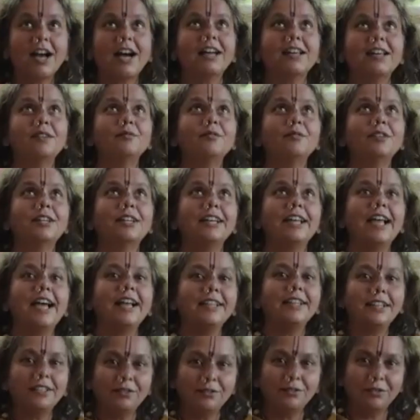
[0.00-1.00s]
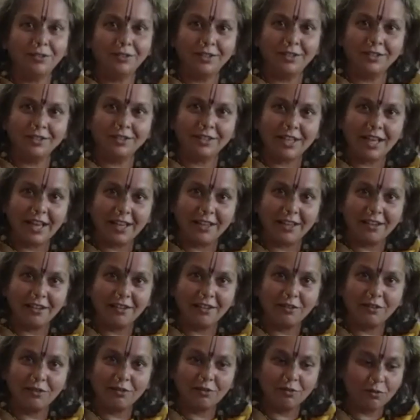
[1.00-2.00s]
I am cladded with the sky.
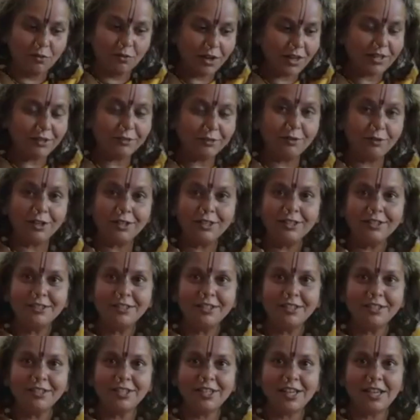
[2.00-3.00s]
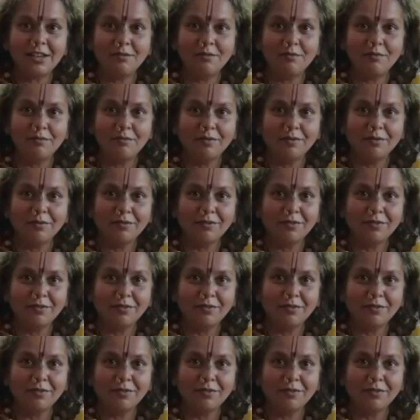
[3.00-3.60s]
Why? What is the shame?